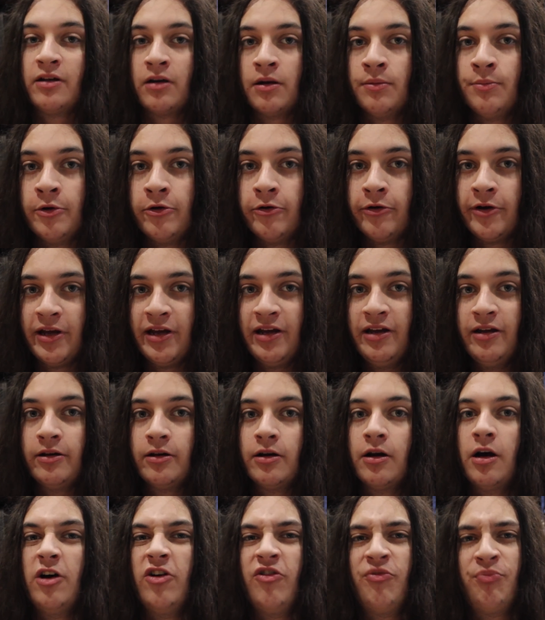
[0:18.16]
the community
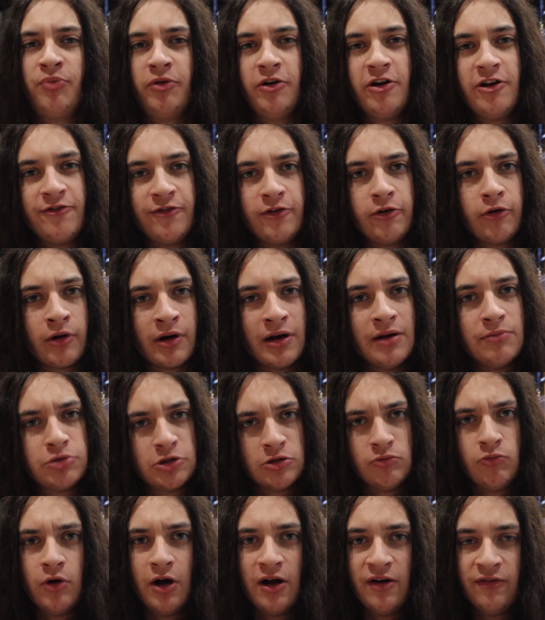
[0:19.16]
in light of preview
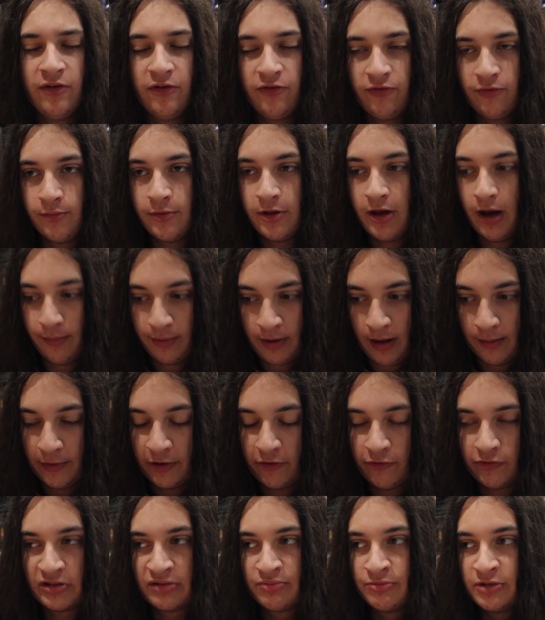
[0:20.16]
clips and whatever from the
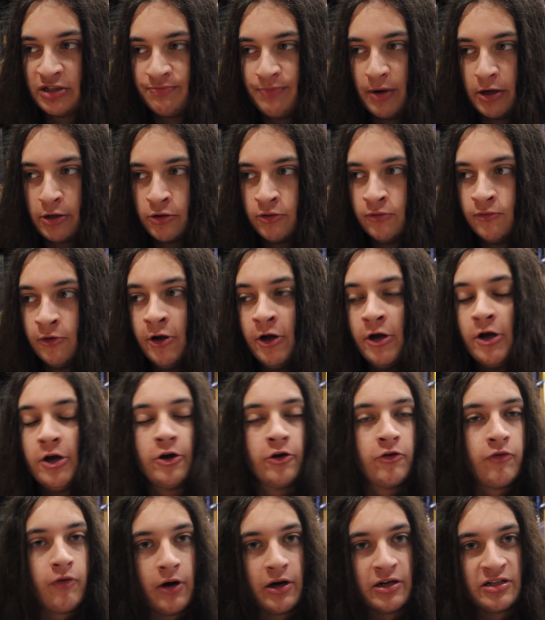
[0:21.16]
upcoming Christmas special
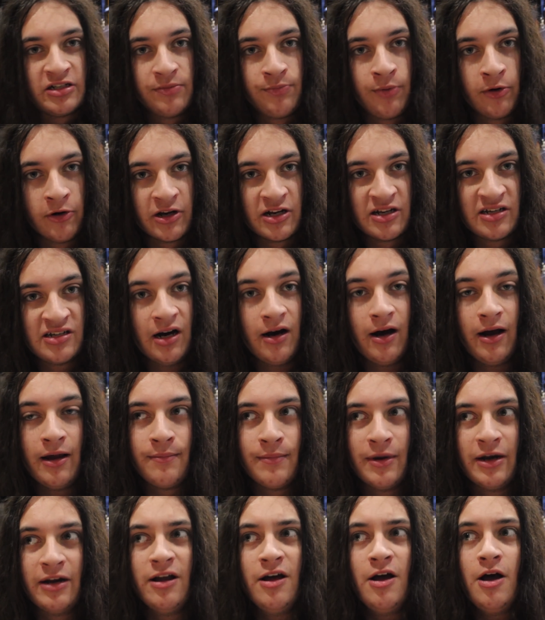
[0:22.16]
Twice Upon a
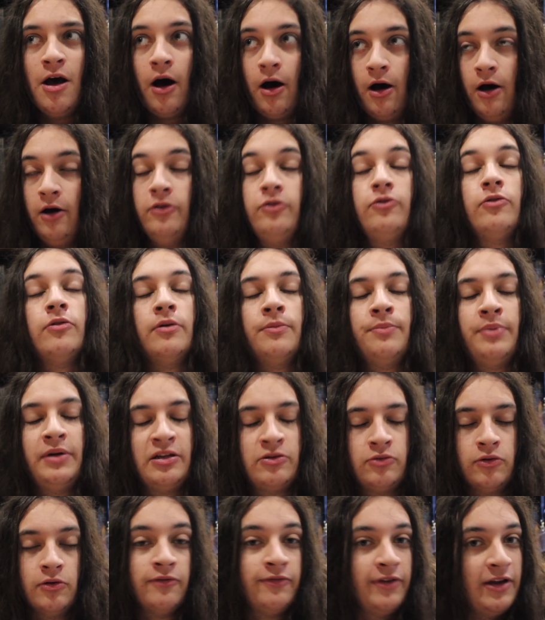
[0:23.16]
Time, and I thought it'd be
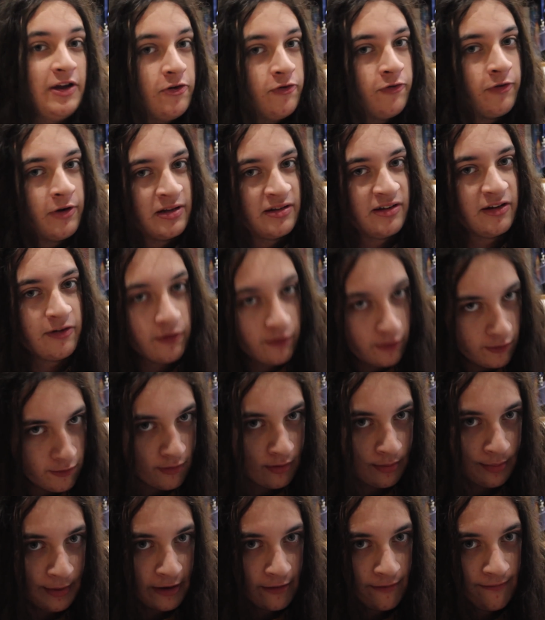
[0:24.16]
sort of interesting to
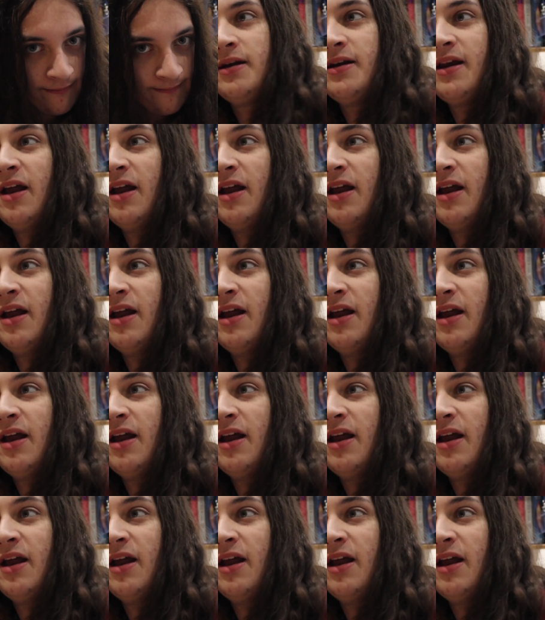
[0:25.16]
talk about.